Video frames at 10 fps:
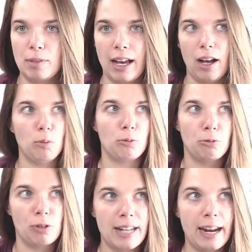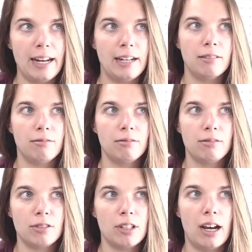to help retain
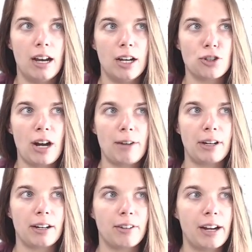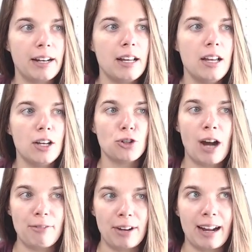traffic, right?
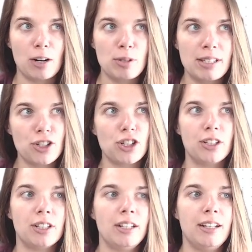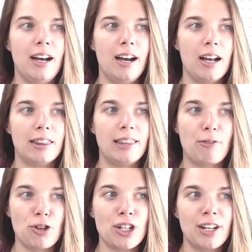Traffic acquisition,
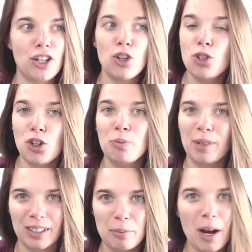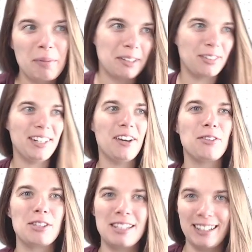leveraging YouTube built-in public
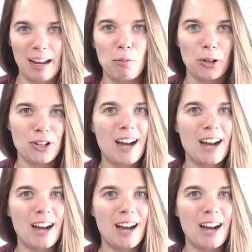videos to get more